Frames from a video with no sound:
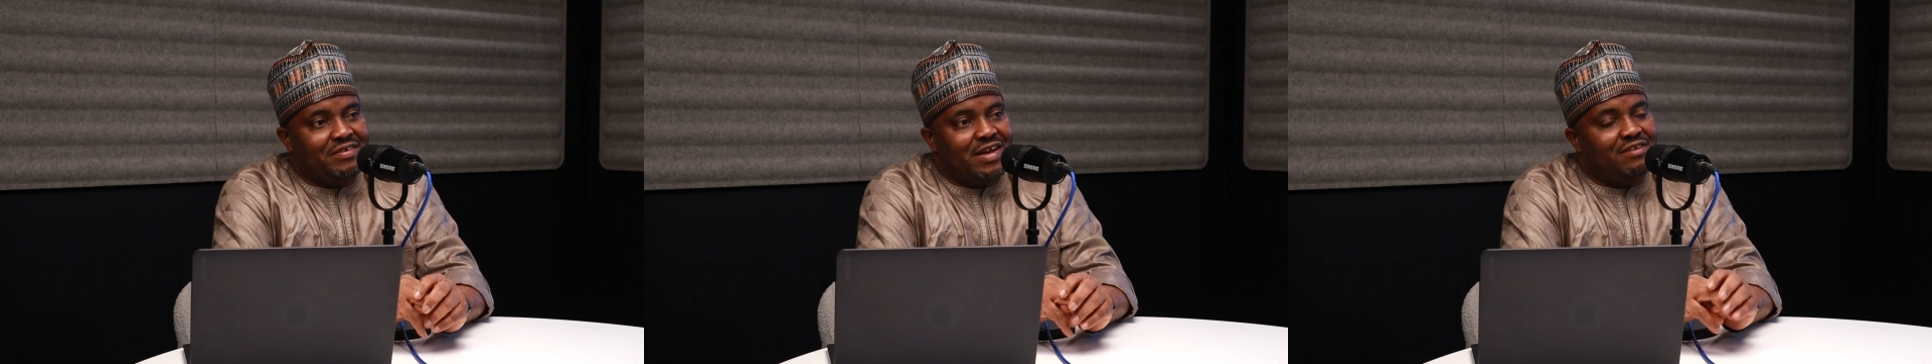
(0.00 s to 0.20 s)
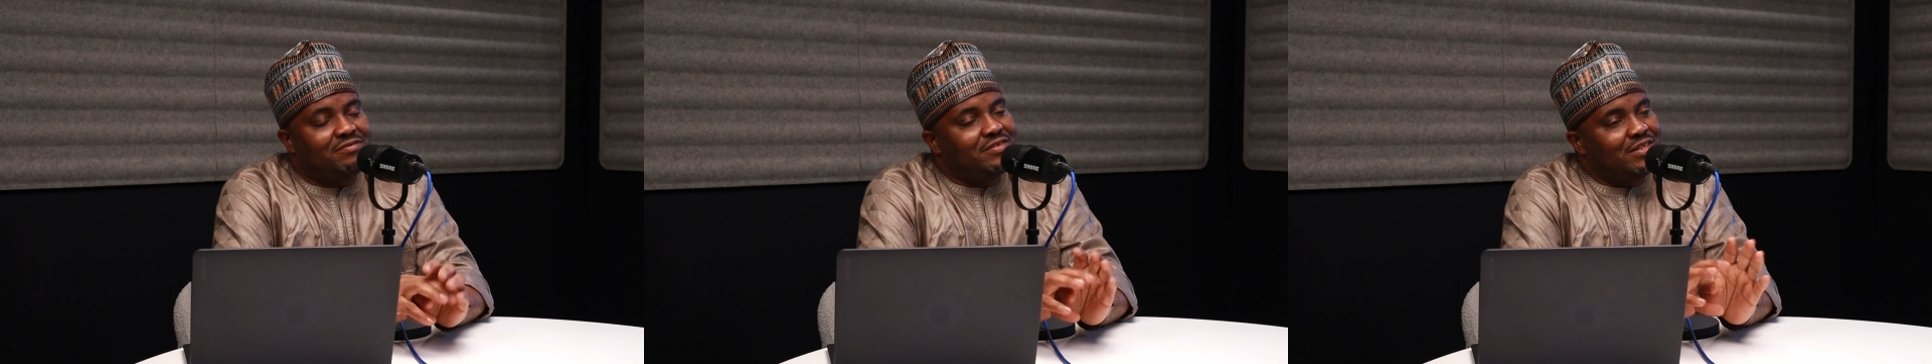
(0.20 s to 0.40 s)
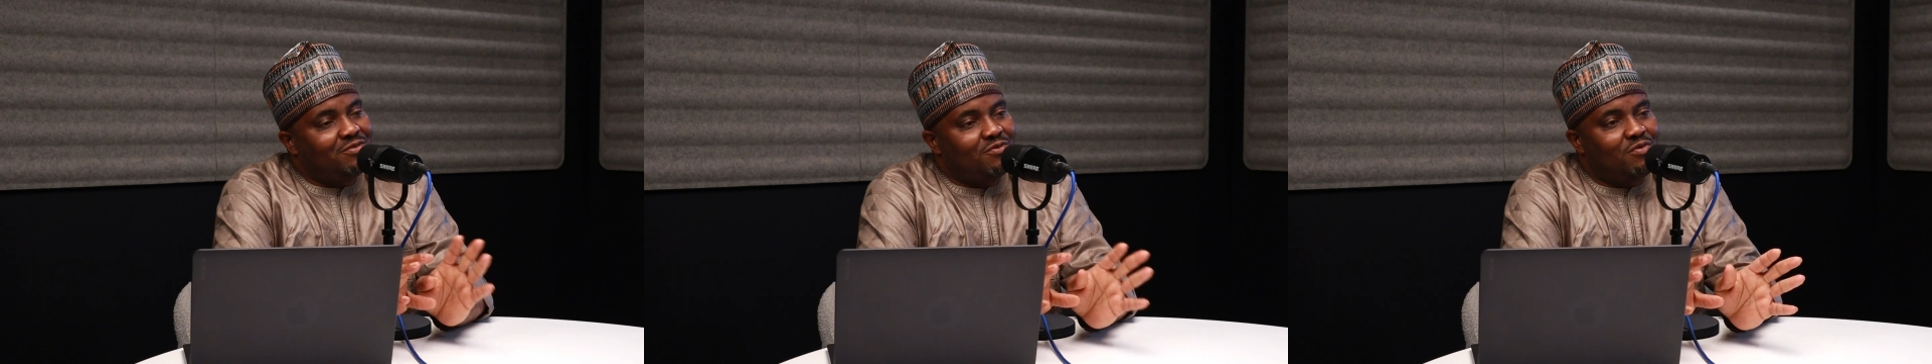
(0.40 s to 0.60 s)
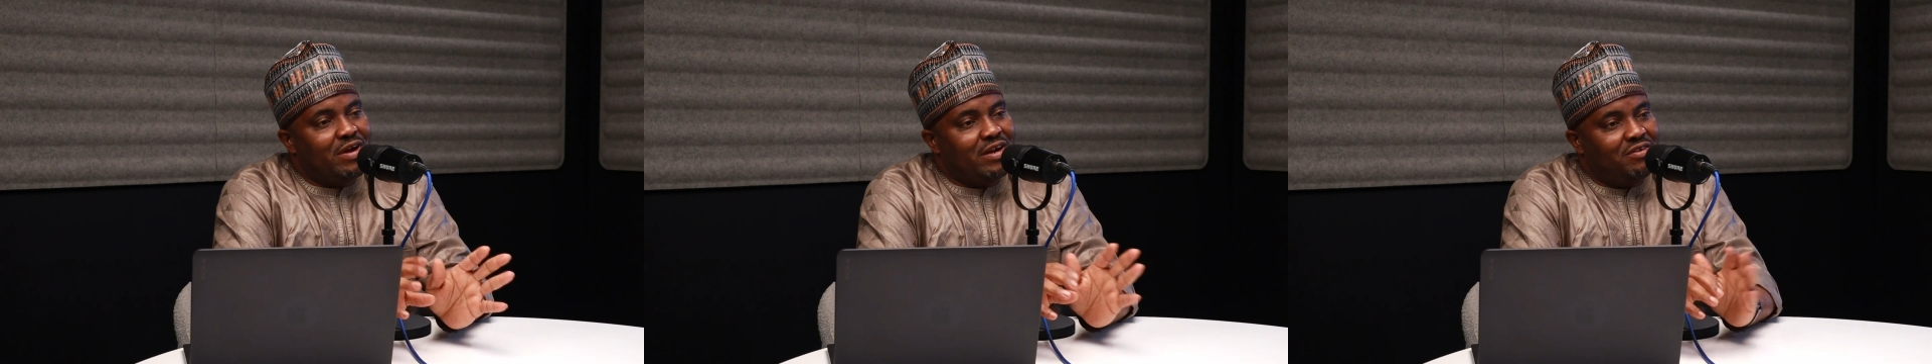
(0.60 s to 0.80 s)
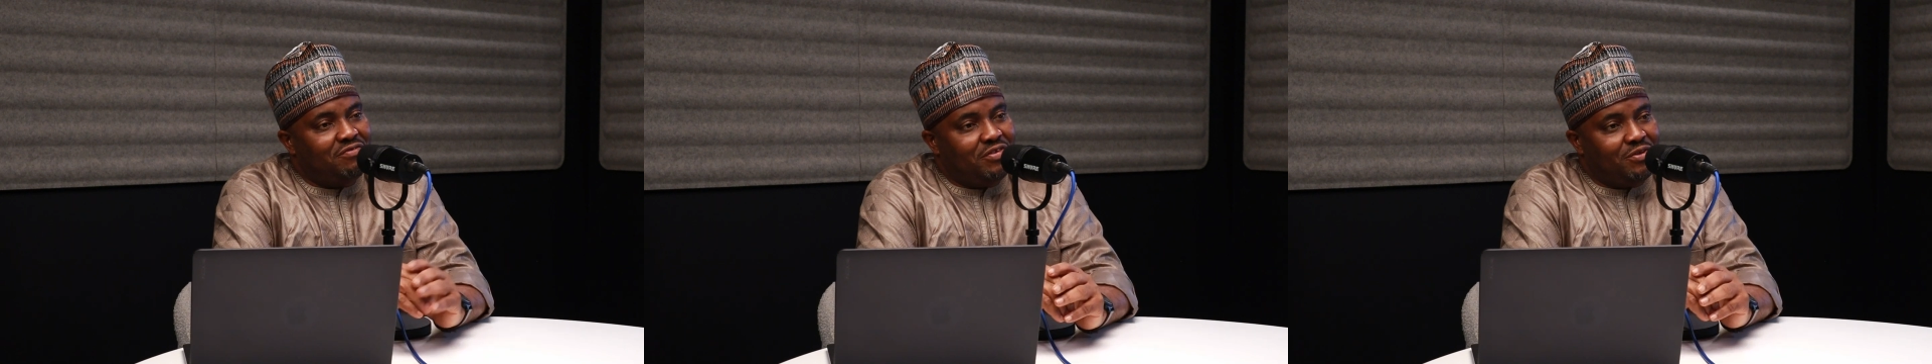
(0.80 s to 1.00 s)
I've seen
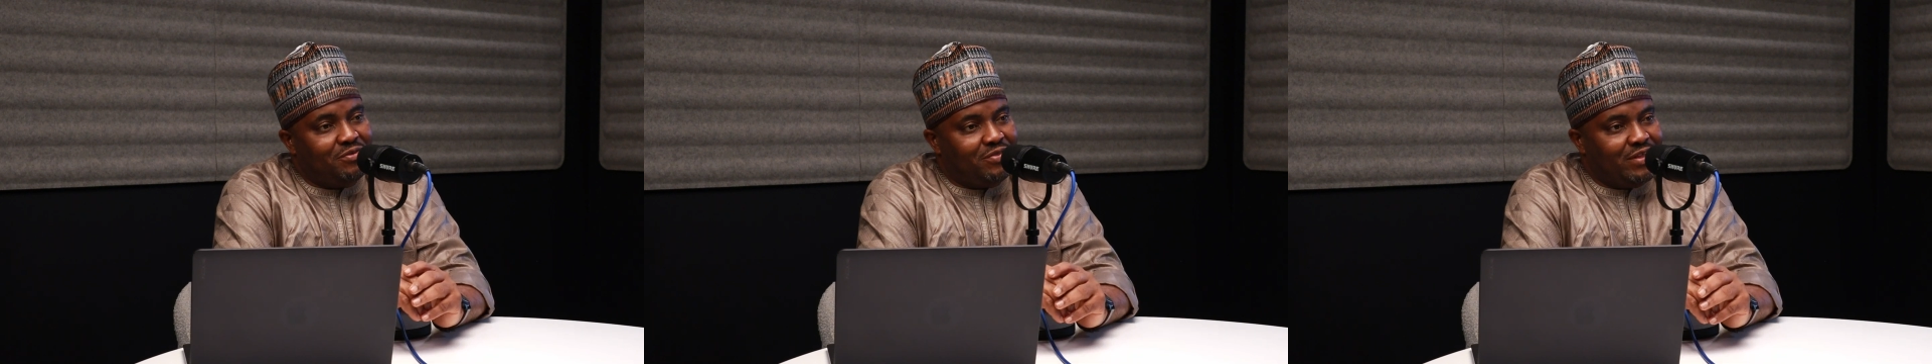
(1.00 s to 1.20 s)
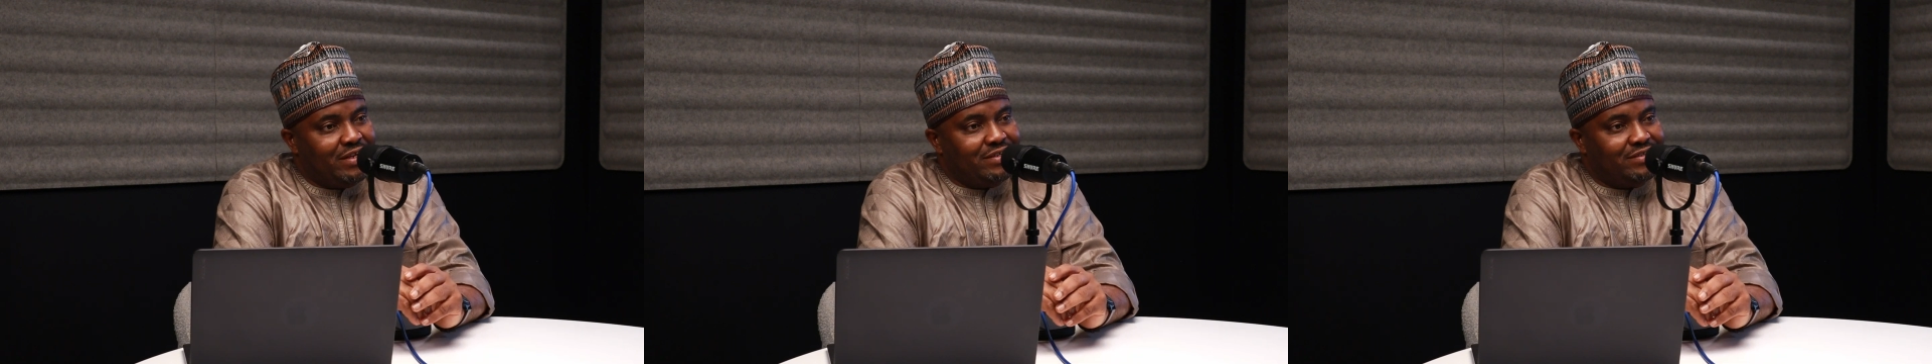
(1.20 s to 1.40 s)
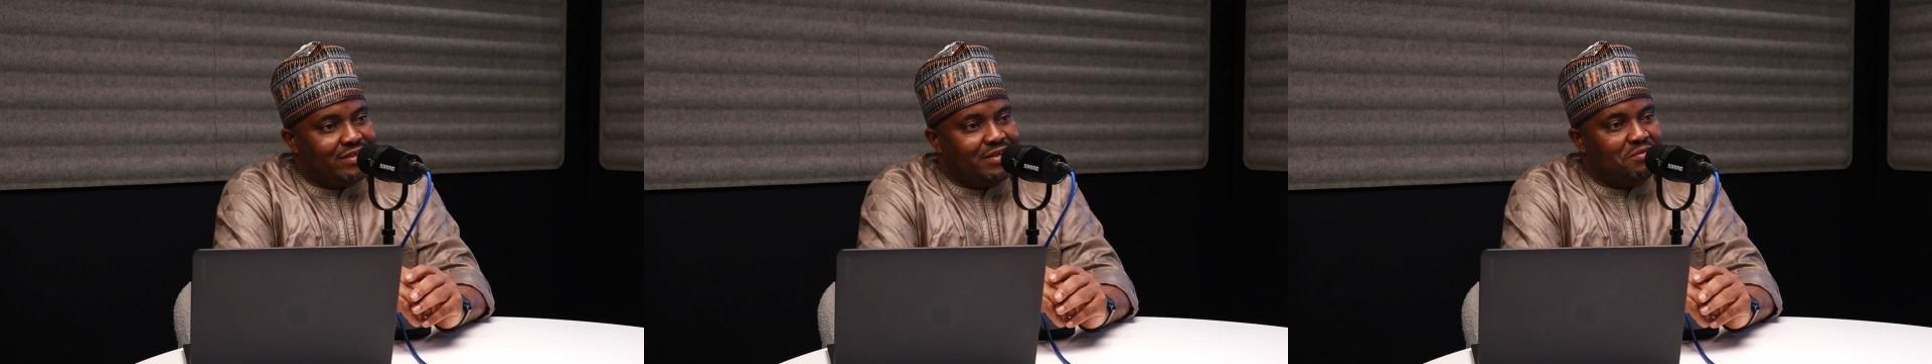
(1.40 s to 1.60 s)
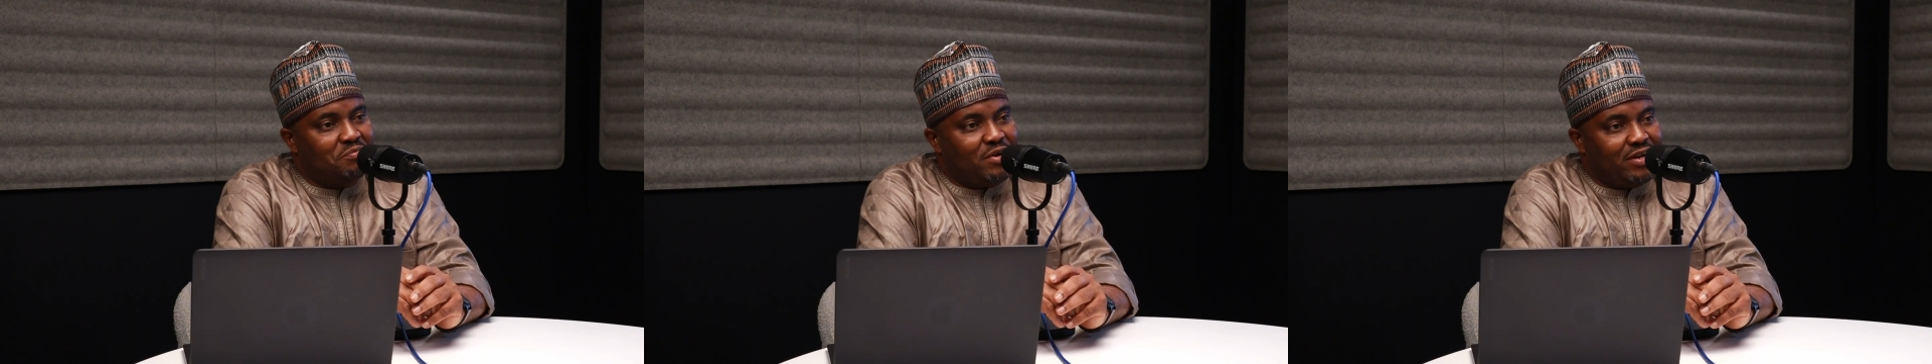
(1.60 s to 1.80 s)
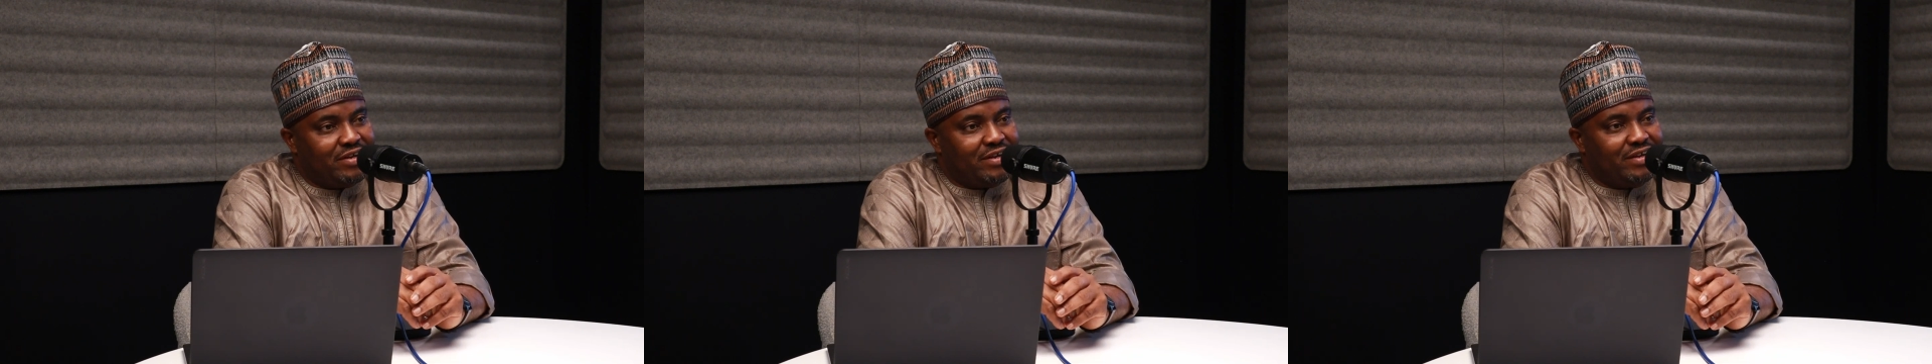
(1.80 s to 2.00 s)
quite a few things in the
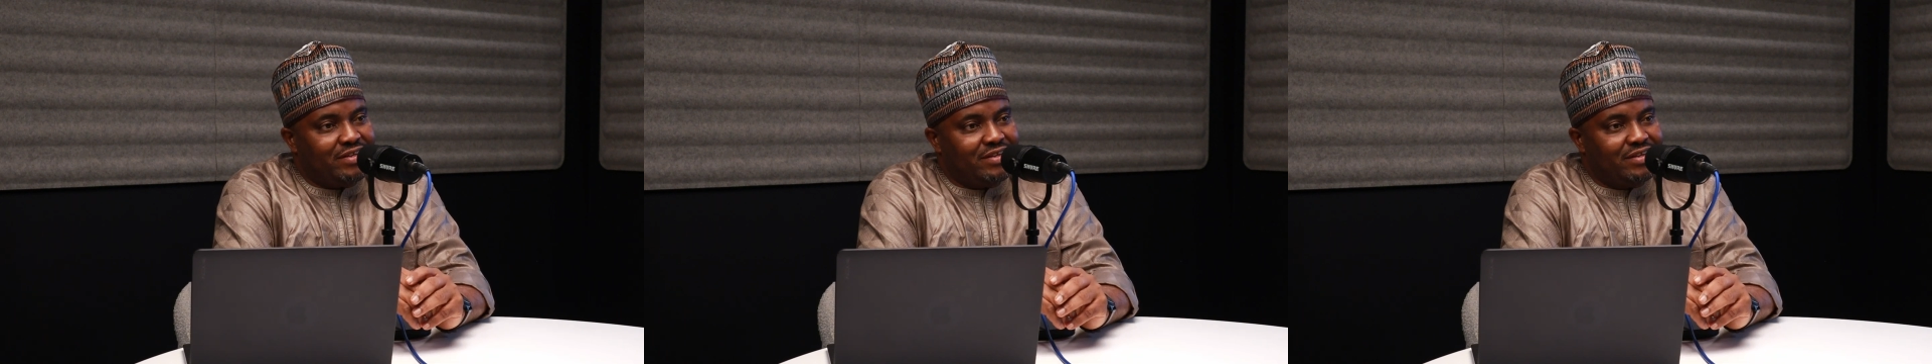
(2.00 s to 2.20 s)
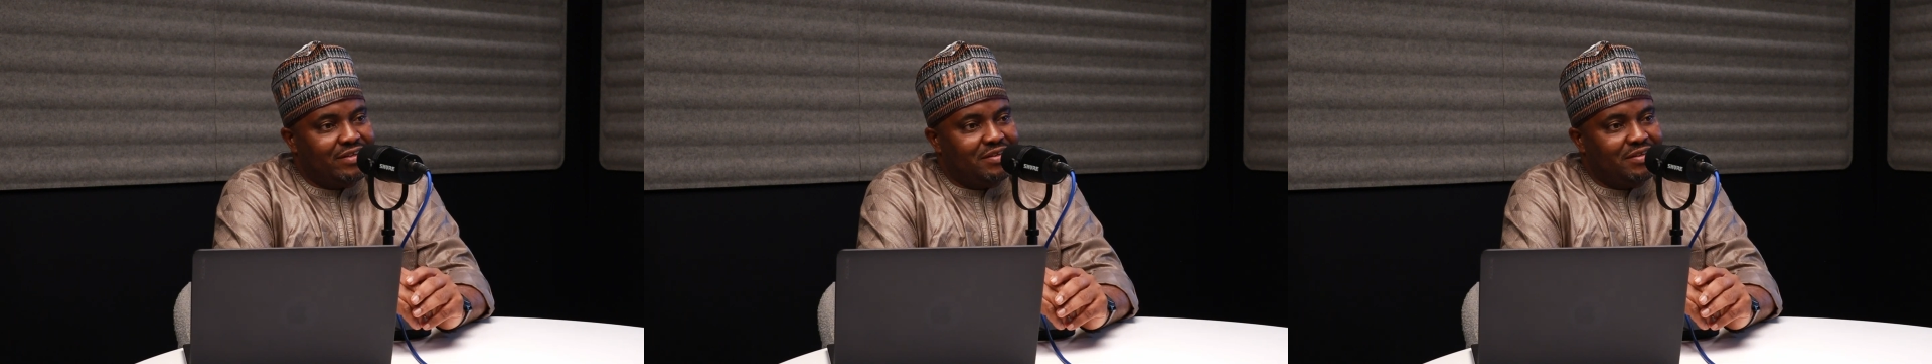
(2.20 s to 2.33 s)
market.